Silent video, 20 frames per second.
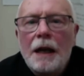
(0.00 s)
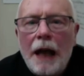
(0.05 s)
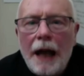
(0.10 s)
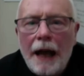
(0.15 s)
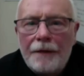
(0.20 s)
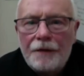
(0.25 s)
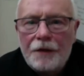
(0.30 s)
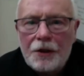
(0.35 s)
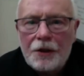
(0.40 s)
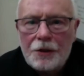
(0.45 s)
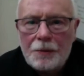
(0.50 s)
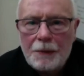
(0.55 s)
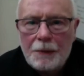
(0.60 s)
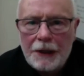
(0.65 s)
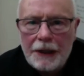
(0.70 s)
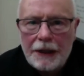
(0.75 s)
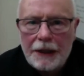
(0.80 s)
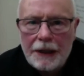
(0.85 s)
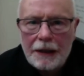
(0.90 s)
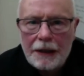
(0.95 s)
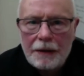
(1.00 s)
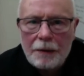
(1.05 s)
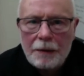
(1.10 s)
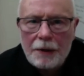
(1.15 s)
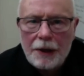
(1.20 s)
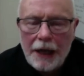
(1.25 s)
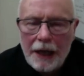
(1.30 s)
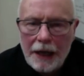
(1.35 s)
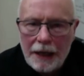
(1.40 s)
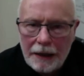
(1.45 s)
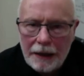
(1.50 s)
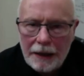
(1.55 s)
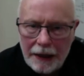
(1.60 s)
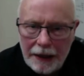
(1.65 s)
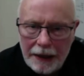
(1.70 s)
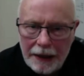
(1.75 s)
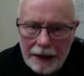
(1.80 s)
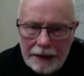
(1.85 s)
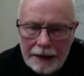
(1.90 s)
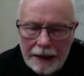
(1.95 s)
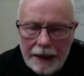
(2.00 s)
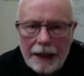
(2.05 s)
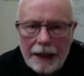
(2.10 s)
at the speaker without needing to